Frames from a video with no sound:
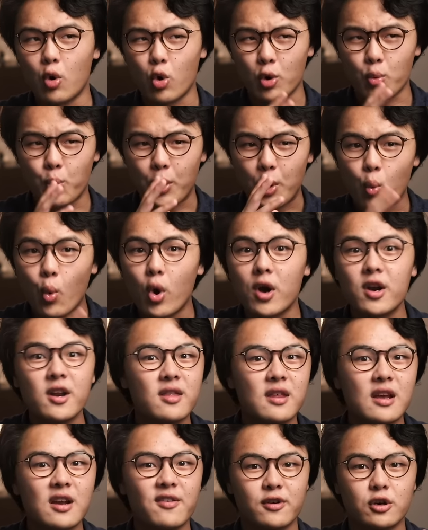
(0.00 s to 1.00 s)
or we want to
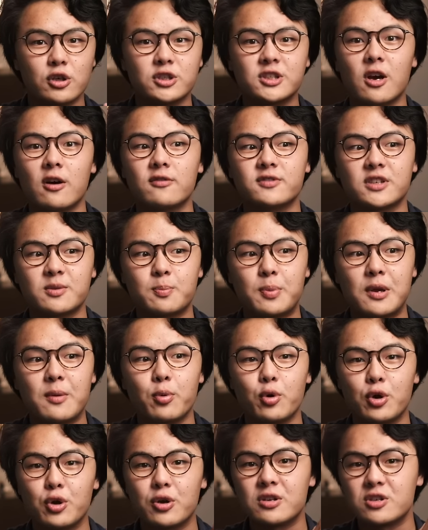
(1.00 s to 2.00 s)
think of ourselves as
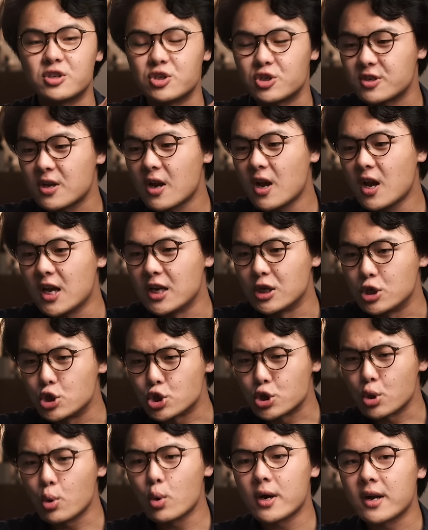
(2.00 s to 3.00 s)
people who can just
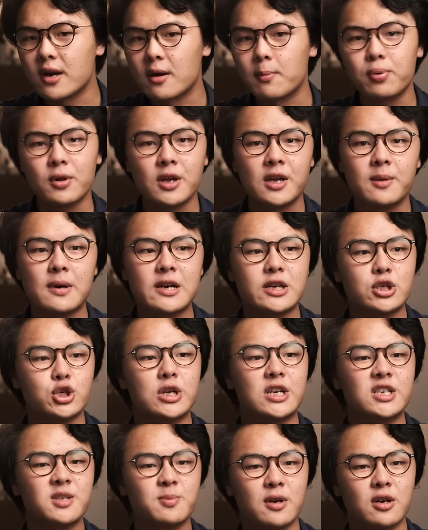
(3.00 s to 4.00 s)
enjoy a play by
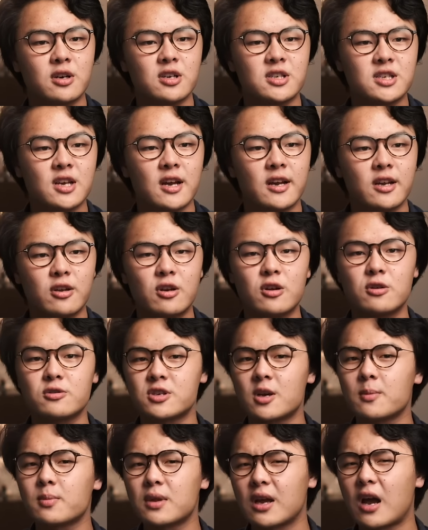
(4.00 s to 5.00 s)
Shakespeare in a sigh, you know,
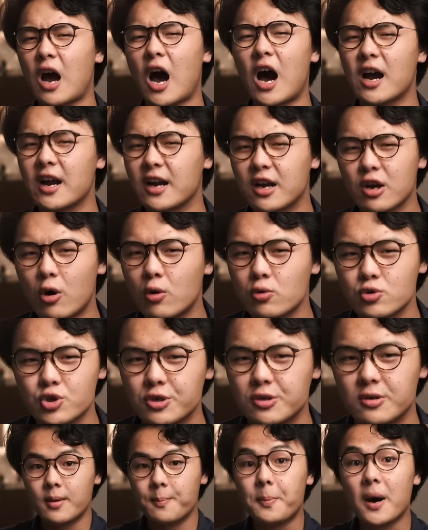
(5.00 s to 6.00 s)
something high culture.